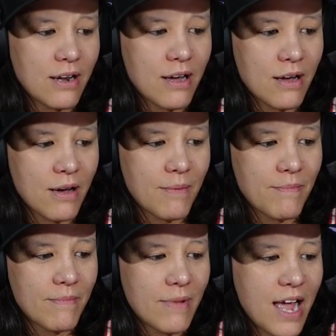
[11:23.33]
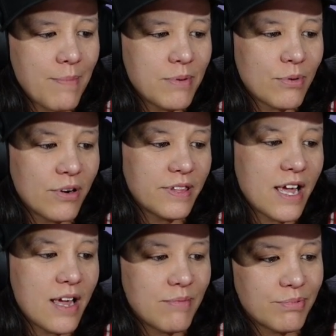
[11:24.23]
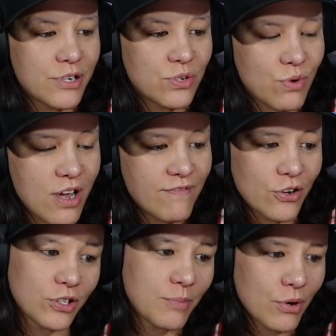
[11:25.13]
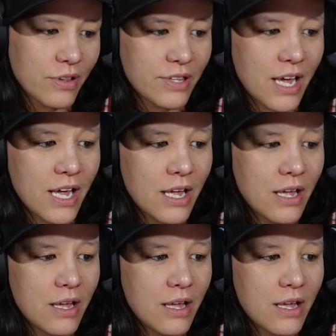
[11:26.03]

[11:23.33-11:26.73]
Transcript: Um, happy birthday, priest wife. Early birthday.